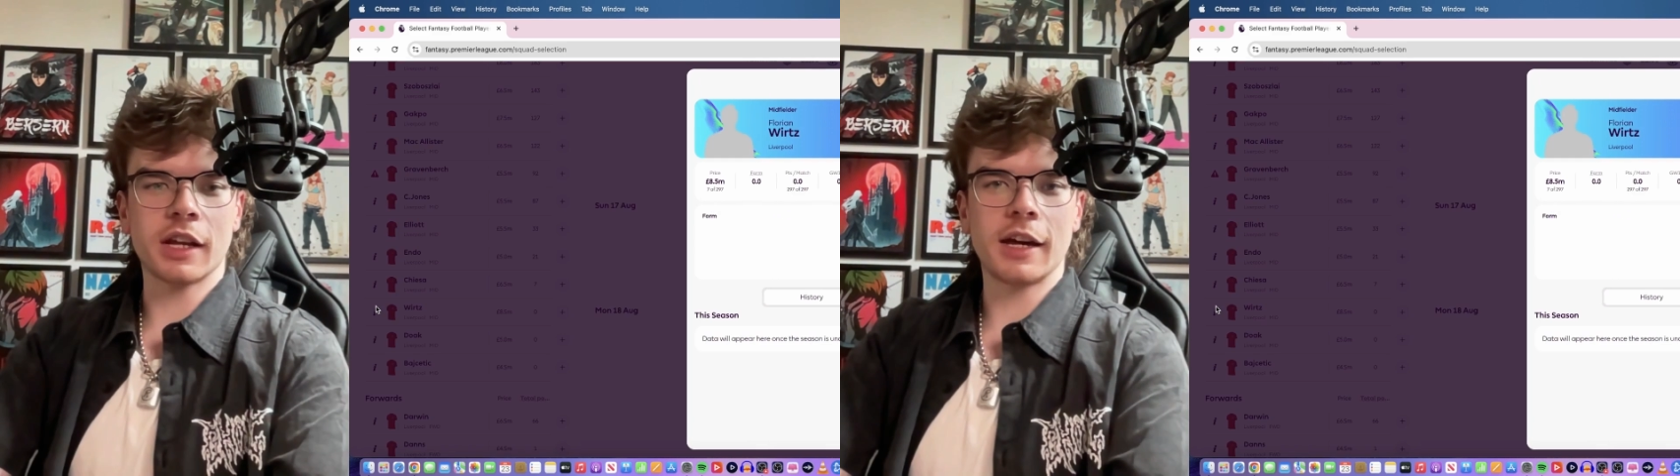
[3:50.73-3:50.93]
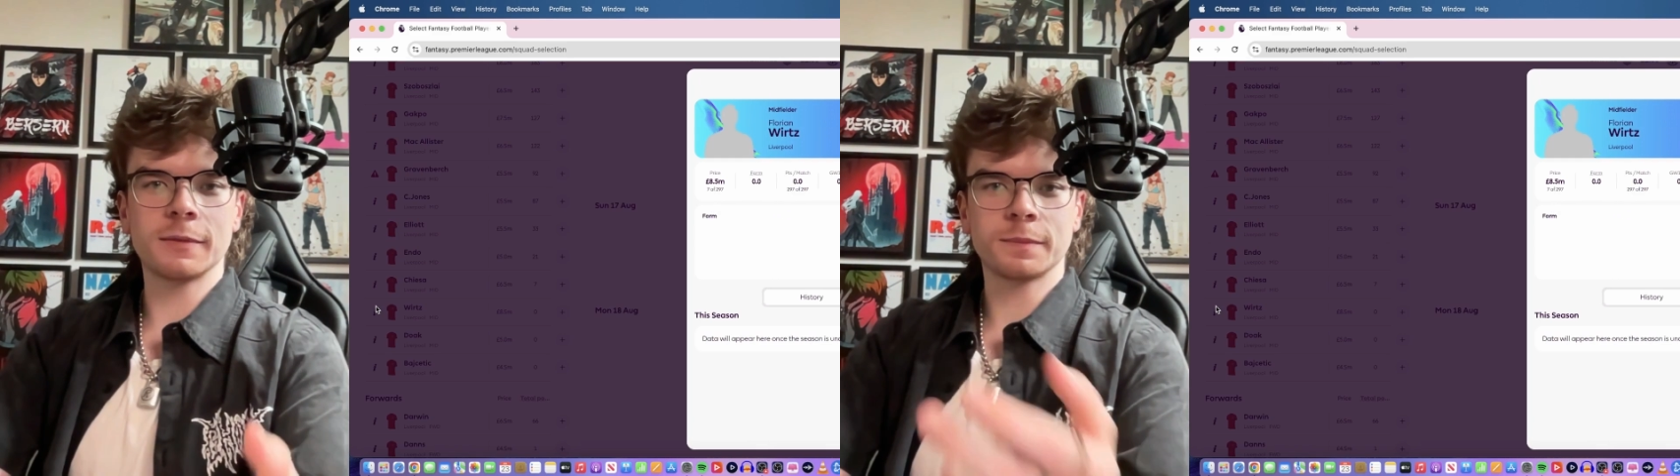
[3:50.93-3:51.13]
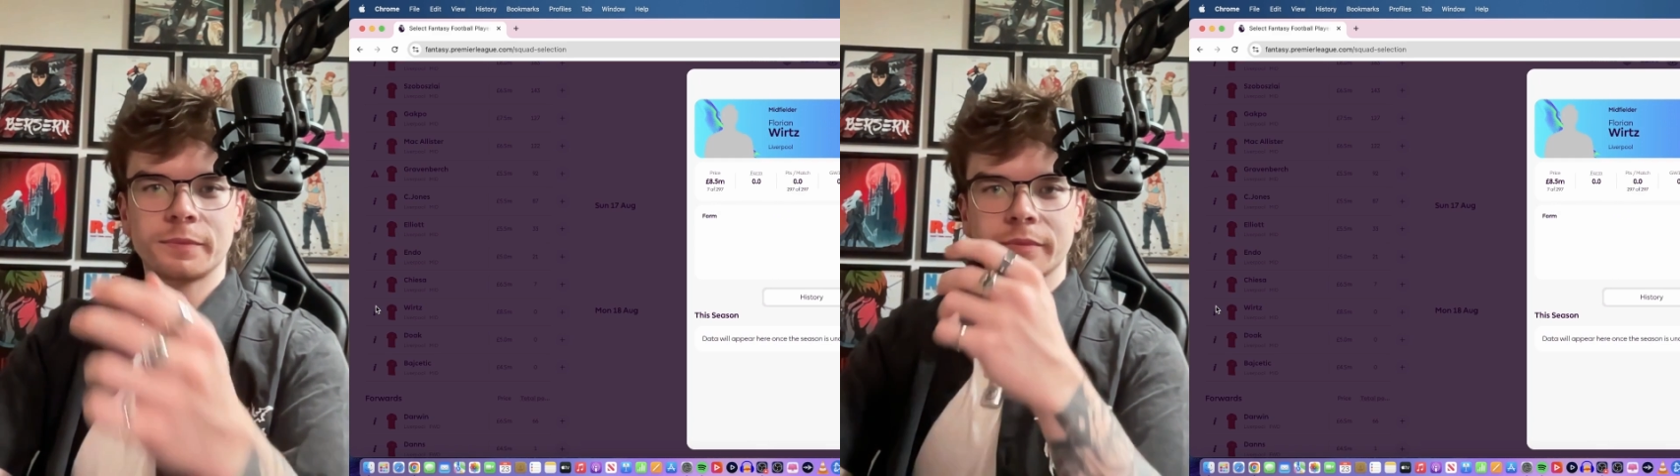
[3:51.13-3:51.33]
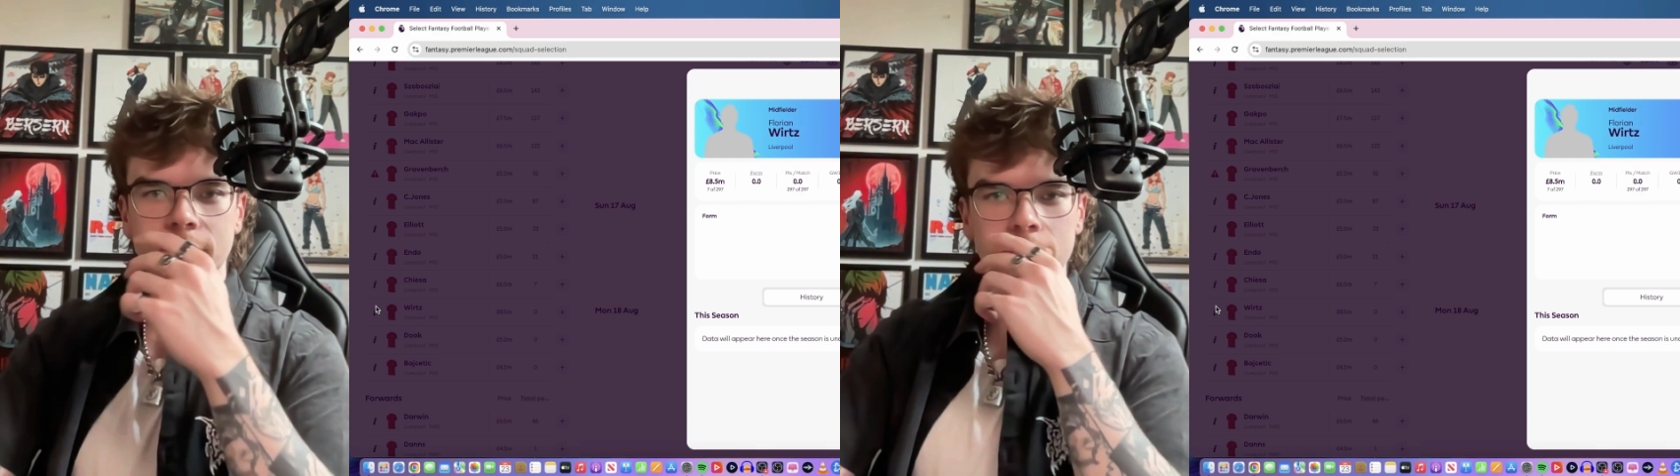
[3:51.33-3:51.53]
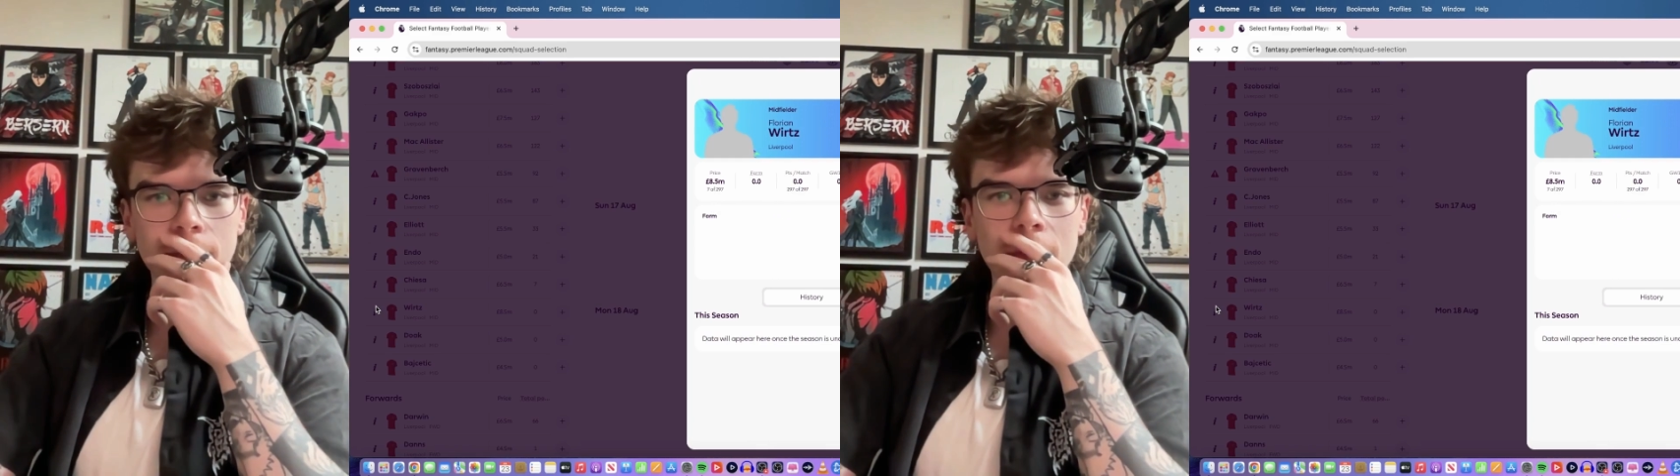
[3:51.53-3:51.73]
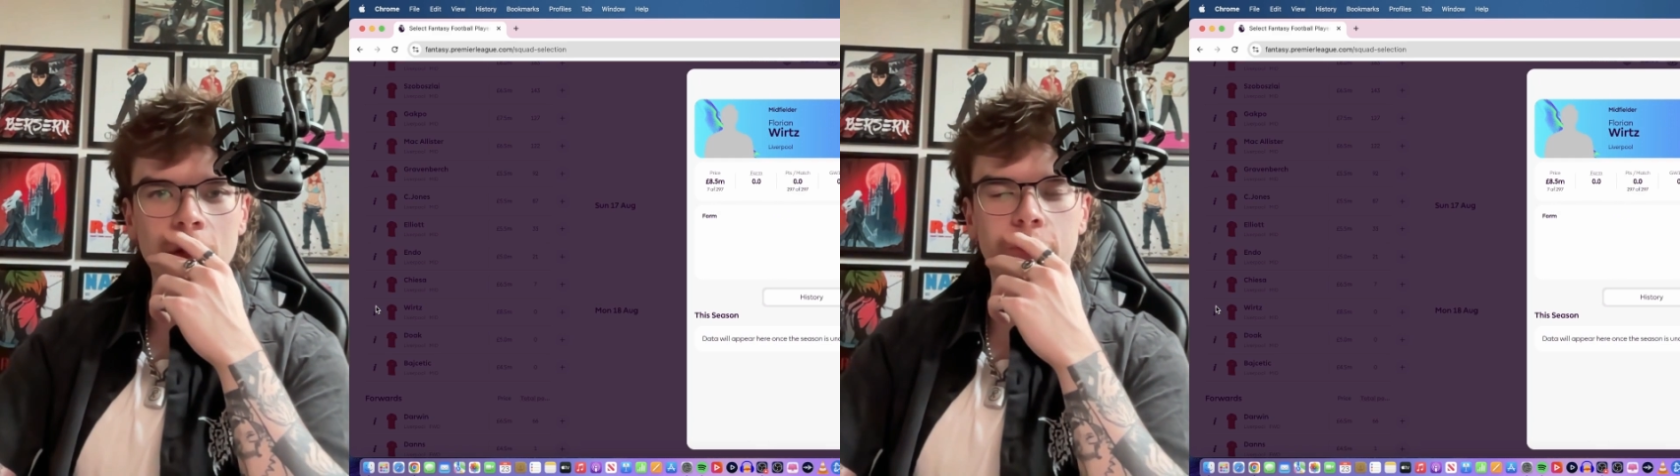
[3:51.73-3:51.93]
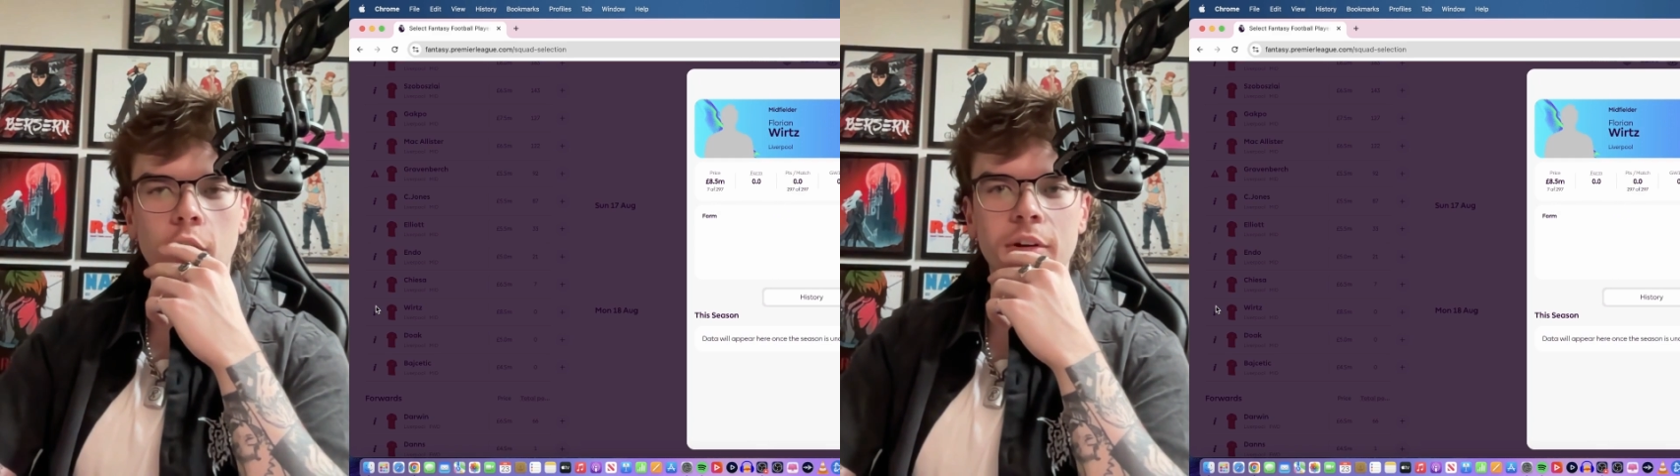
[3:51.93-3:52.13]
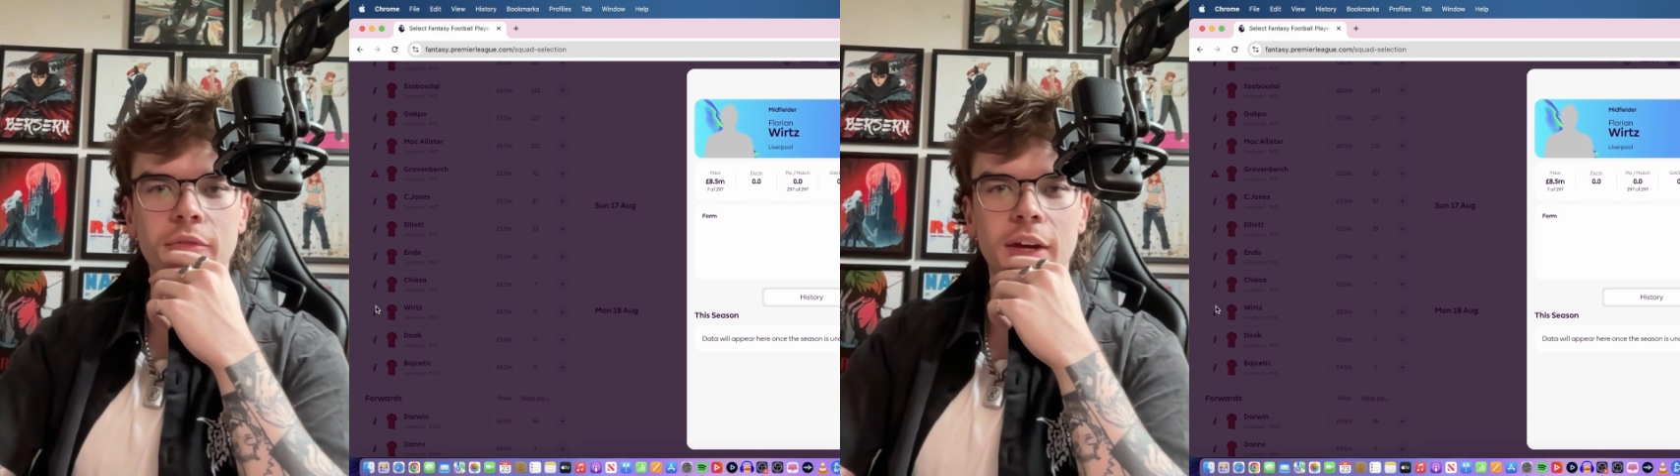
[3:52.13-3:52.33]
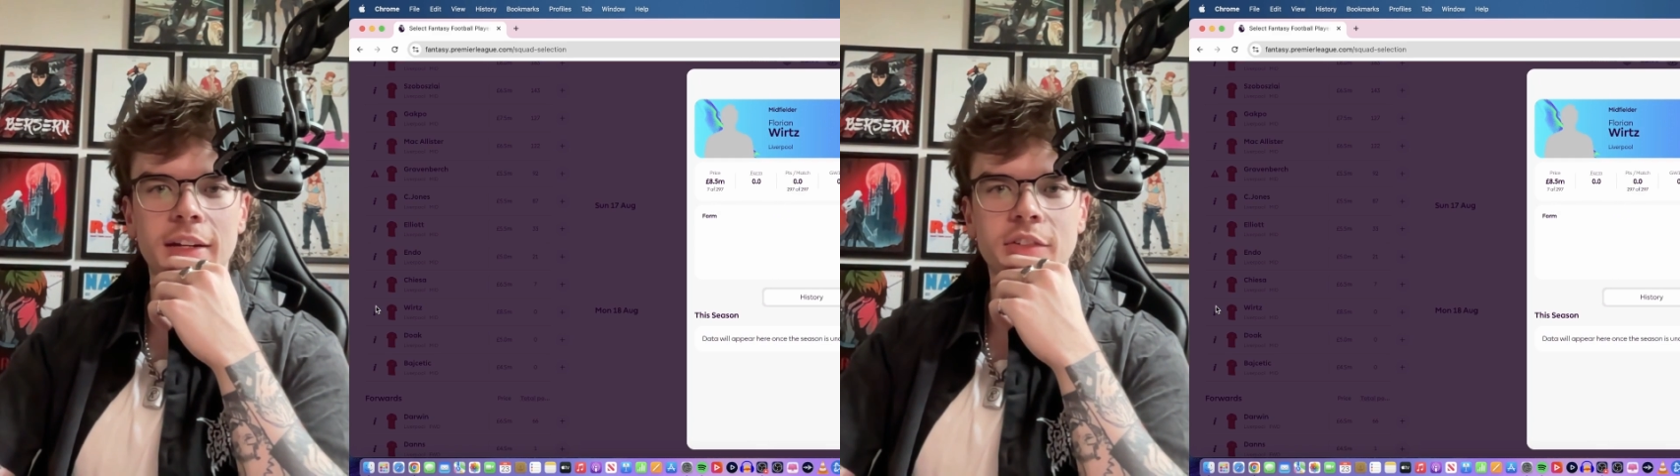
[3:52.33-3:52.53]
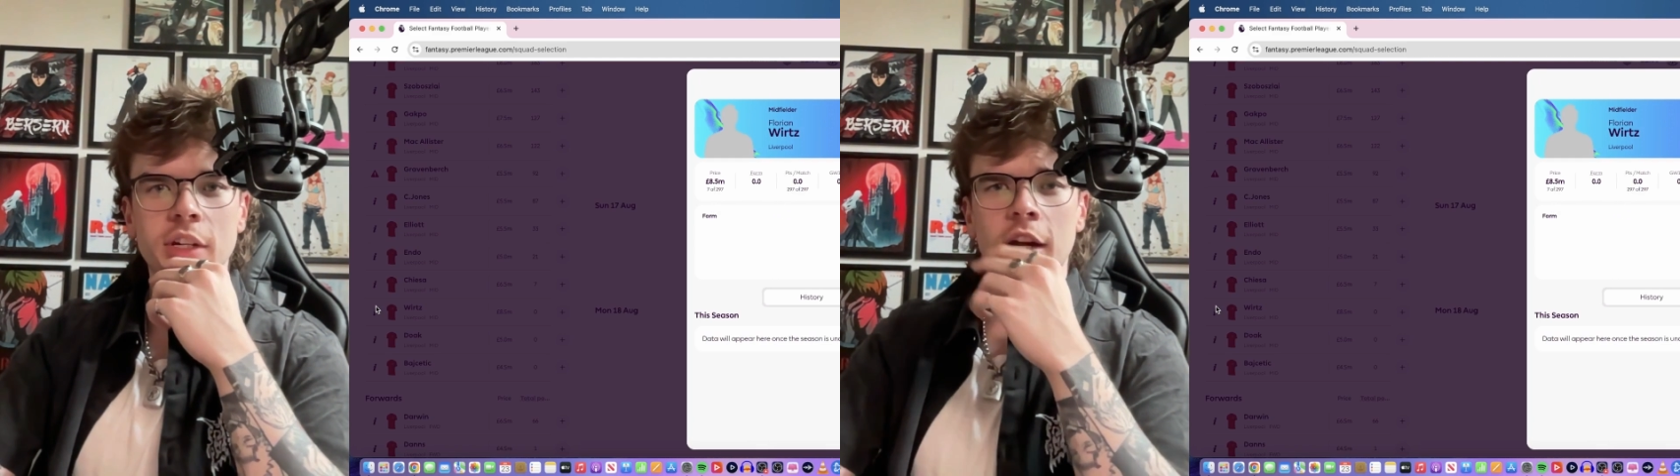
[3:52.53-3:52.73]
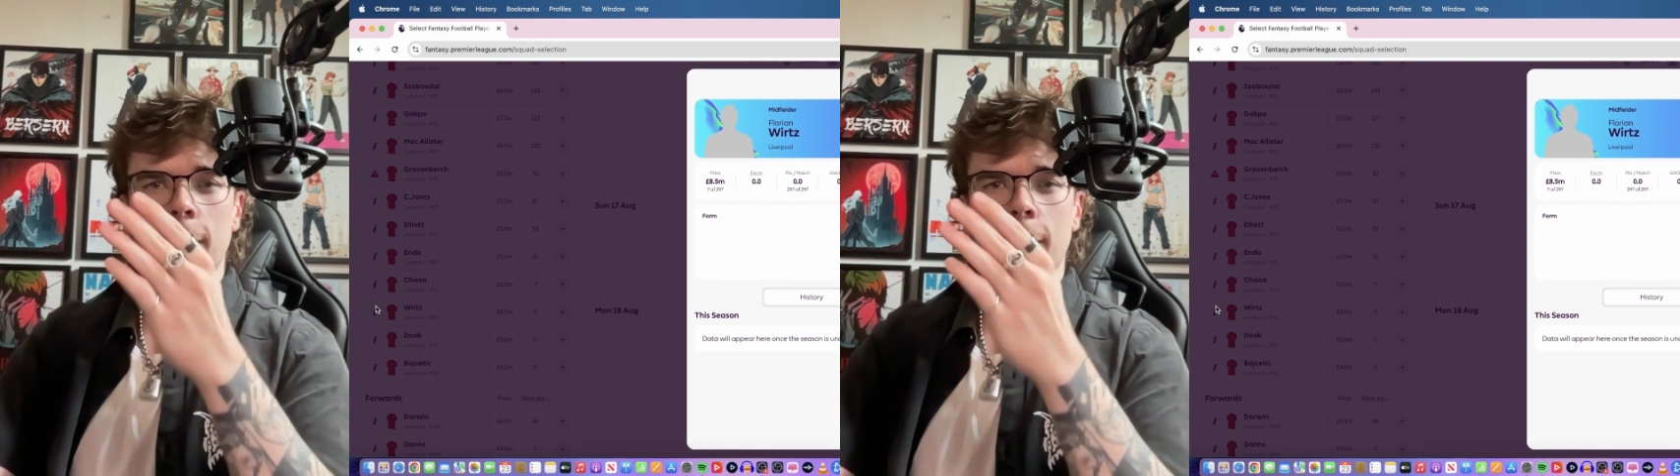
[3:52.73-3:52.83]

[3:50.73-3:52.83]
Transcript: guy, Florian Wirtz.